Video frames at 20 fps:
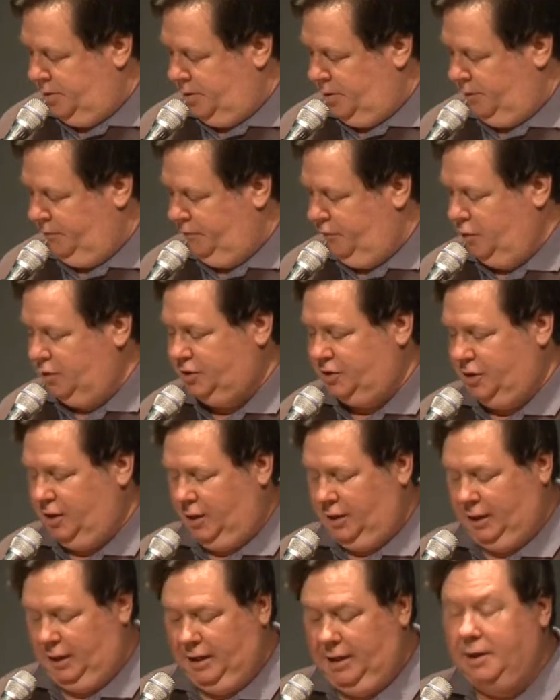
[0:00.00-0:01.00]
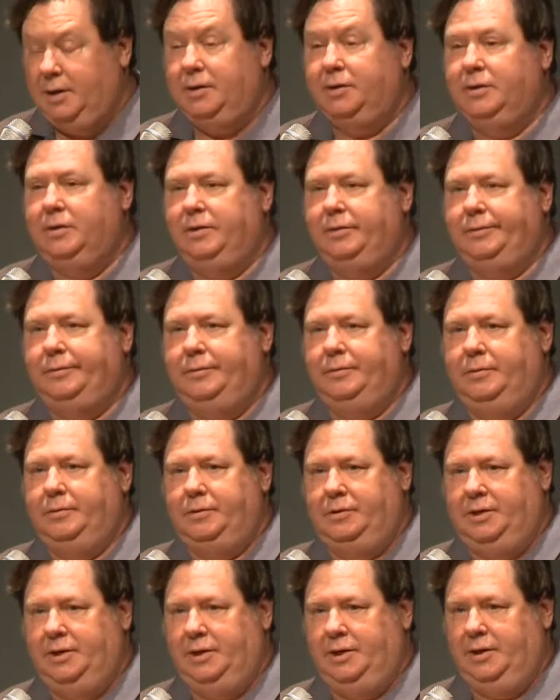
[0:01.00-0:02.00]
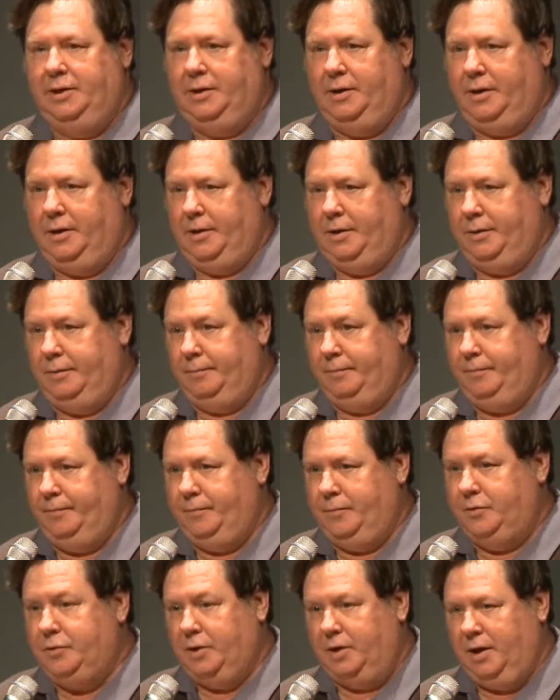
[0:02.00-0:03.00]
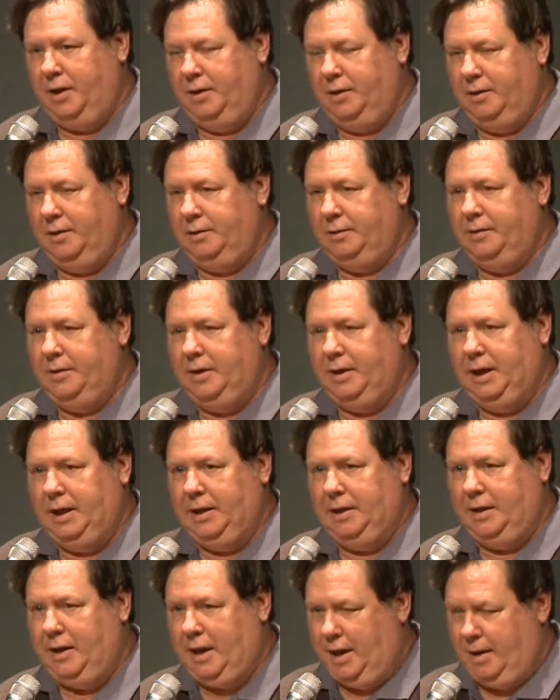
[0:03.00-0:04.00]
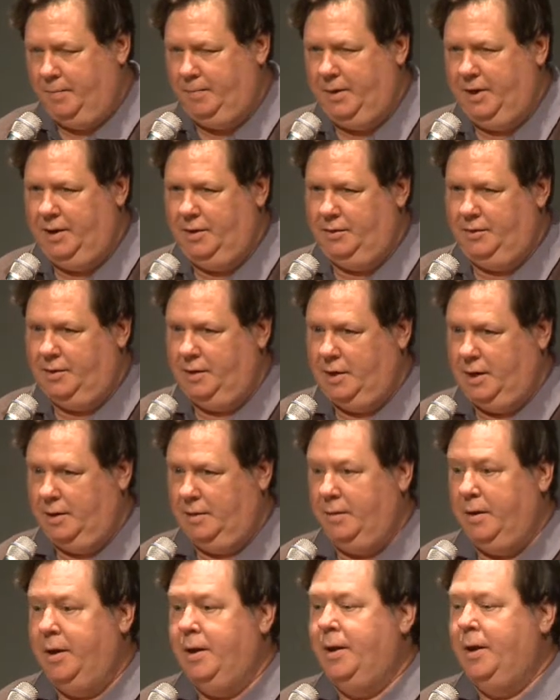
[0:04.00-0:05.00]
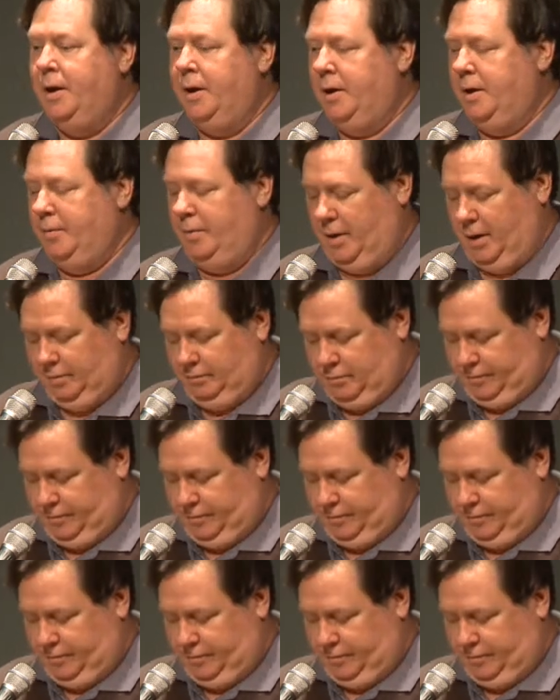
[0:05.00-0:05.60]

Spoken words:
Unfortunately, she took ill and can't be here tonight, but